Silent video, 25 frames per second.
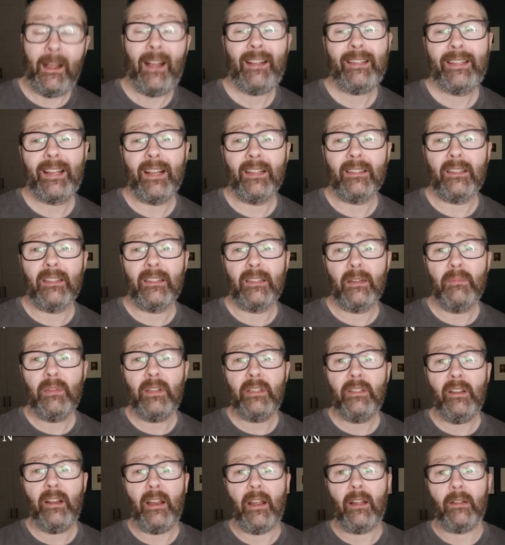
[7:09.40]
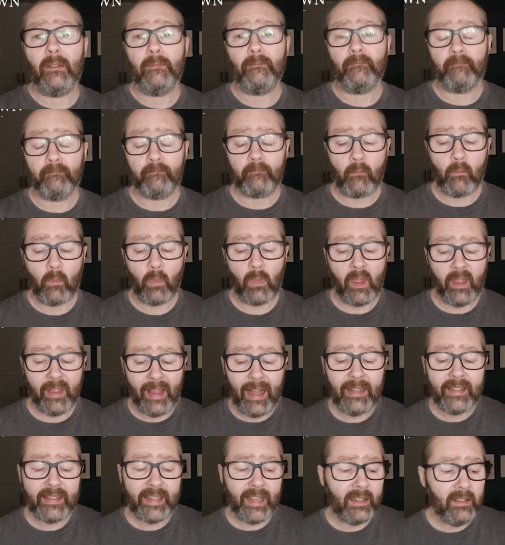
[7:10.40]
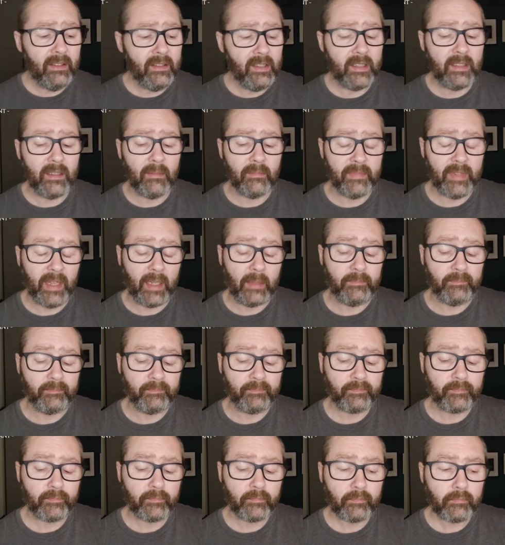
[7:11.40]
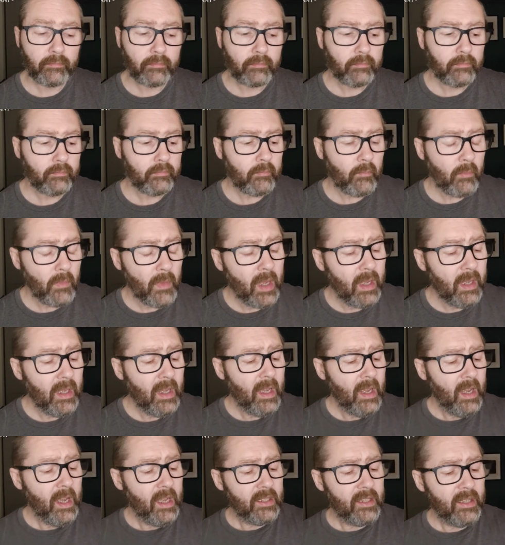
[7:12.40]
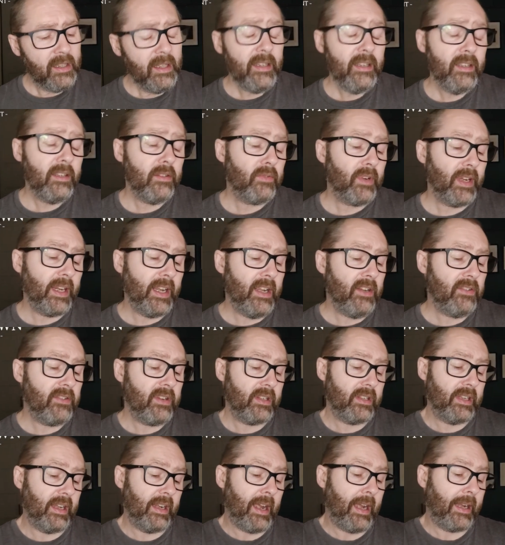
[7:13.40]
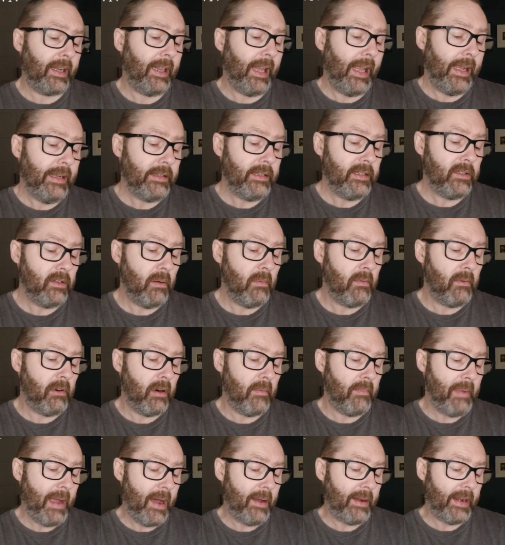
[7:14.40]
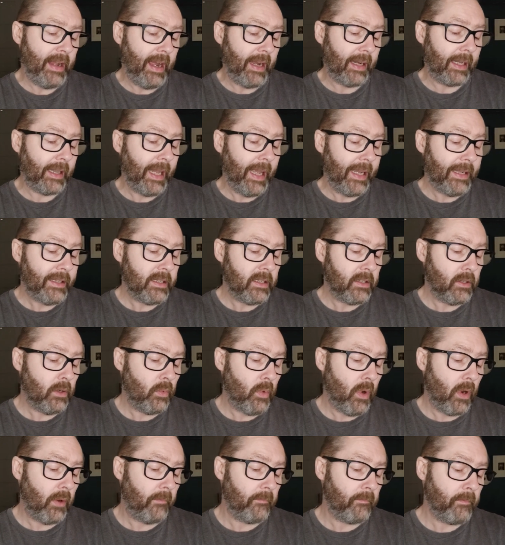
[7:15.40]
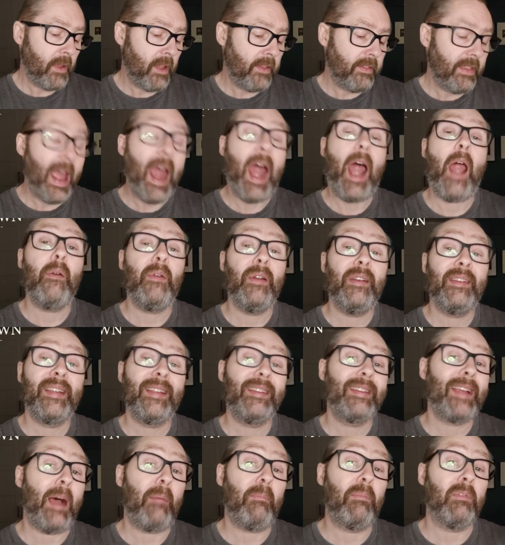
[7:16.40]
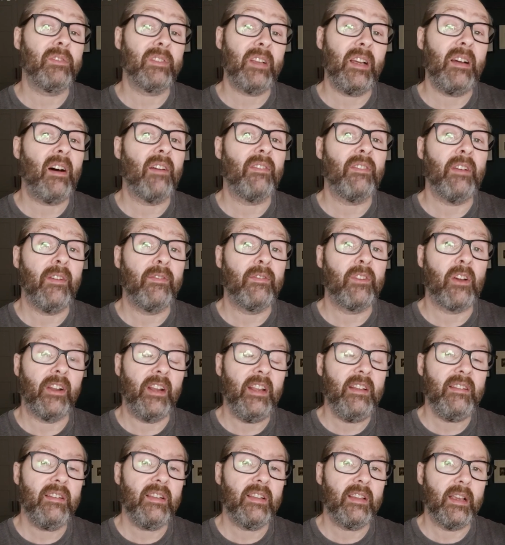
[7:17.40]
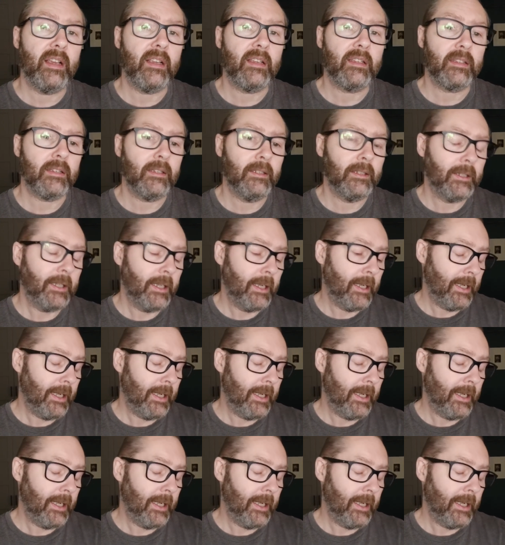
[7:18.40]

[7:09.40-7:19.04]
That tells you something, doesn't it? That tells you something. So this is really interesting. I'd like to know more about it. I'd like to know what the heritage apples are that have gone into this.